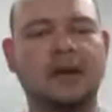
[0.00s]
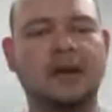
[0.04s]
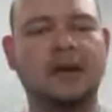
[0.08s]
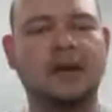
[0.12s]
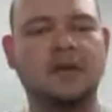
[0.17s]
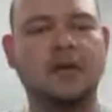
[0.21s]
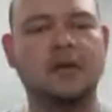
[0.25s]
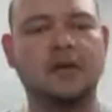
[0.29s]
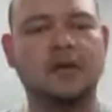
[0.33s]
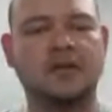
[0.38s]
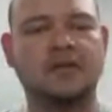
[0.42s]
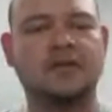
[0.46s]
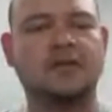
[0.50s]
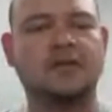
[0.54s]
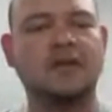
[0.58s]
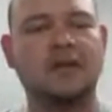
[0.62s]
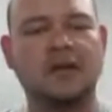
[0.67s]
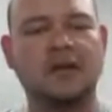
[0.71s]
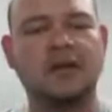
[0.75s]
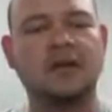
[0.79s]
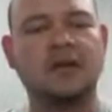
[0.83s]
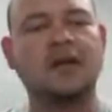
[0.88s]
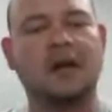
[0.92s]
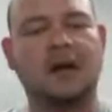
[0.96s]
of course,
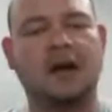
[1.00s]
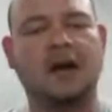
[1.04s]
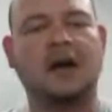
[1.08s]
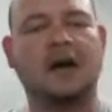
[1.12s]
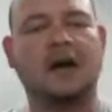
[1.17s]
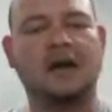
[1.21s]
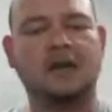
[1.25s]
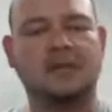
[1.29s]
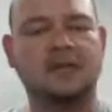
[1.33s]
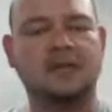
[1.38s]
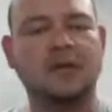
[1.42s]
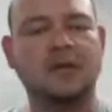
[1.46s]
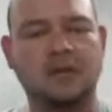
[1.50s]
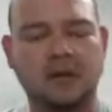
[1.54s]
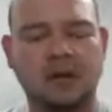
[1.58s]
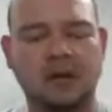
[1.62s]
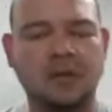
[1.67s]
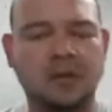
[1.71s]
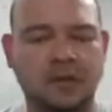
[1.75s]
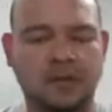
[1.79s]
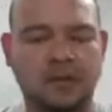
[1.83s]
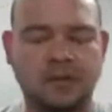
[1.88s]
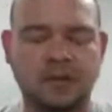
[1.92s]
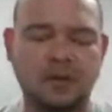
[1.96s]
I do
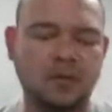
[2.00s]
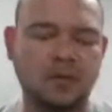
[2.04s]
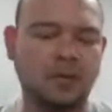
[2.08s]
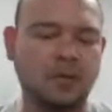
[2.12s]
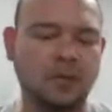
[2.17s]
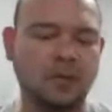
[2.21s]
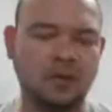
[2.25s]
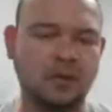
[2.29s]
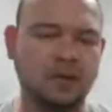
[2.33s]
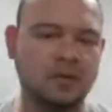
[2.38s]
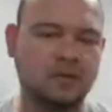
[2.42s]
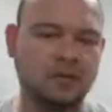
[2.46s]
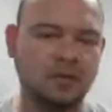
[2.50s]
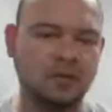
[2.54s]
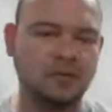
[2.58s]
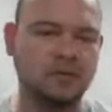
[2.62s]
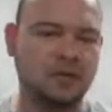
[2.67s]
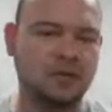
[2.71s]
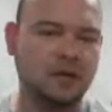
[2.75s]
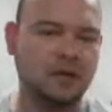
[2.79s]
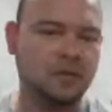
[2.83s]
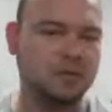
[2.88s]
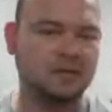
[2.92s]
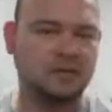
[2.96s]
agree with you. Too
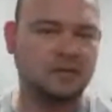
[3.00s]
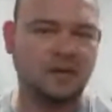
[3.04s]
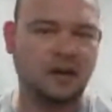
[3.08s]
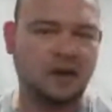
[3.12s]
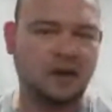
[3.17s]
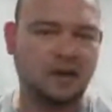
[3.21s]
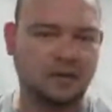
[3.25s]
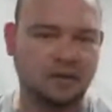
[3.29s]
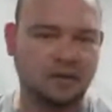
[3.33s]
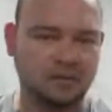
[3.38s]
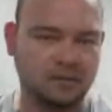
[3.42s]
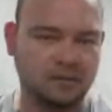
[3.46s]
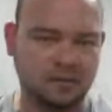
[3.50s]
cheap is not.